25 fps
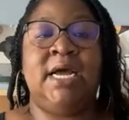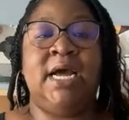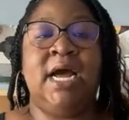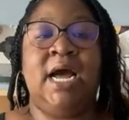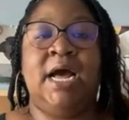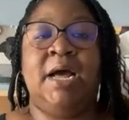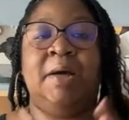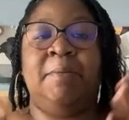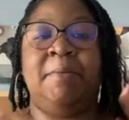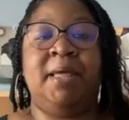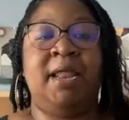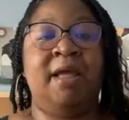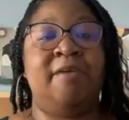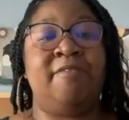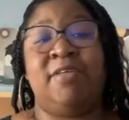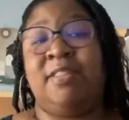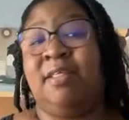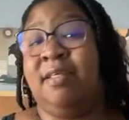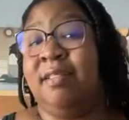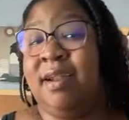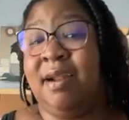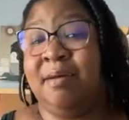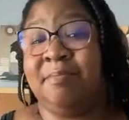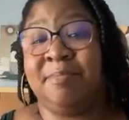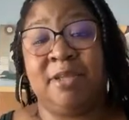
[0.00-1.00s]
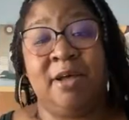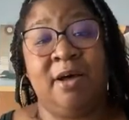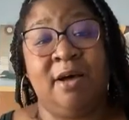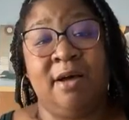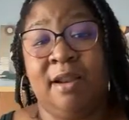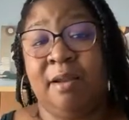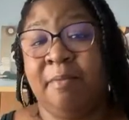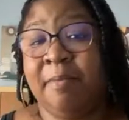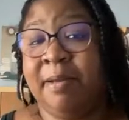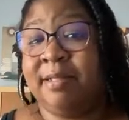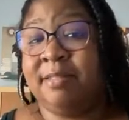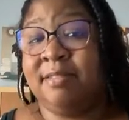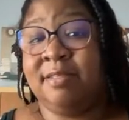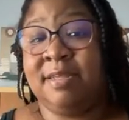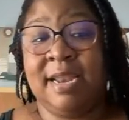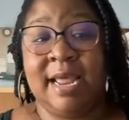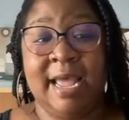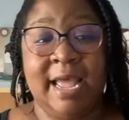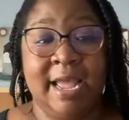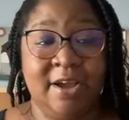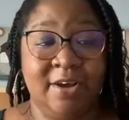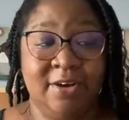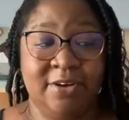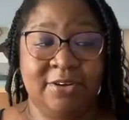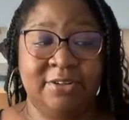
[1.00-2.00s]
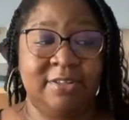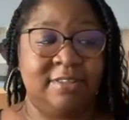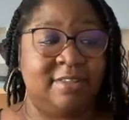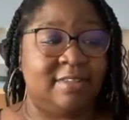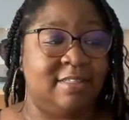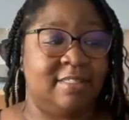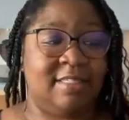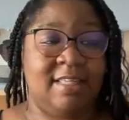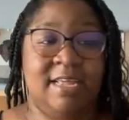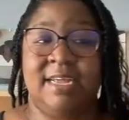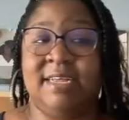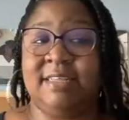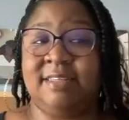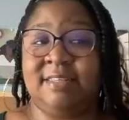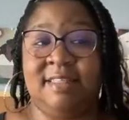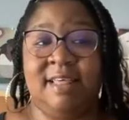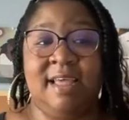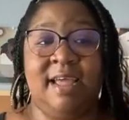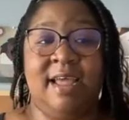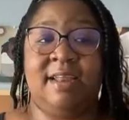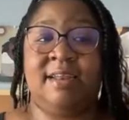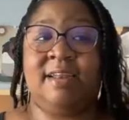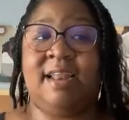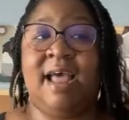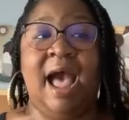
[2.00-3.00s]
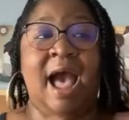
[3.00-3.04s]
and everything that I'm talking about today is things that